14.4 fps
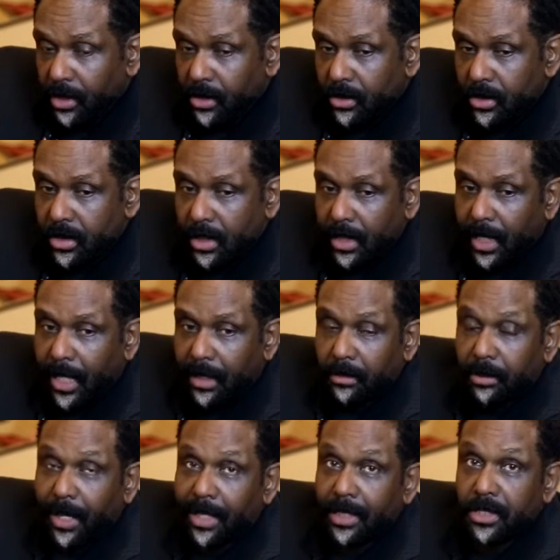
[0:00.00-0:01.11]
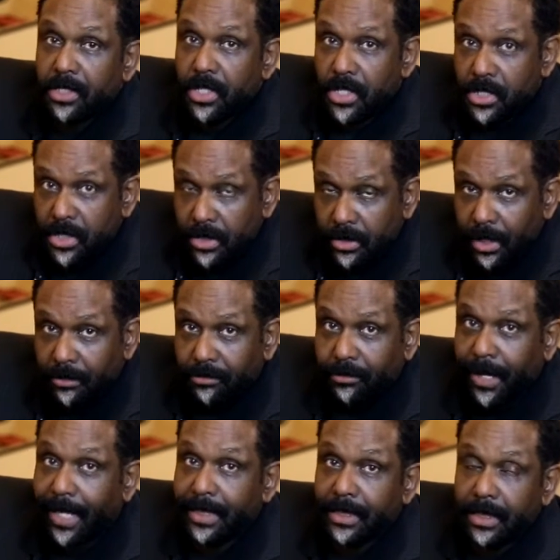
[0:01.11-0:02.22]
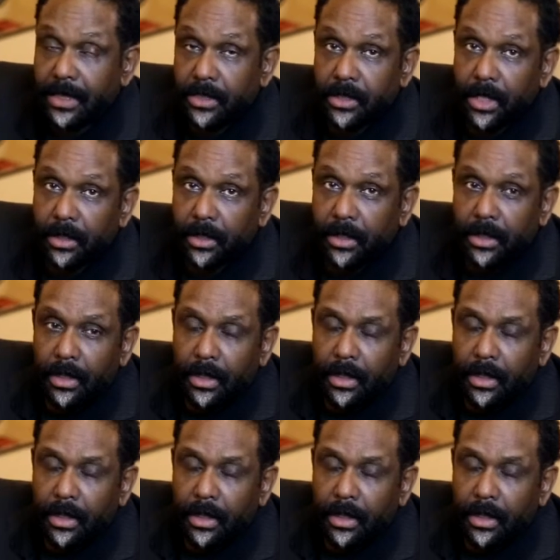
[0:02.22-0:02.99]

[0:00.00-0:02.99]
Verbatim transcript: you see how the politicians are fighting each other,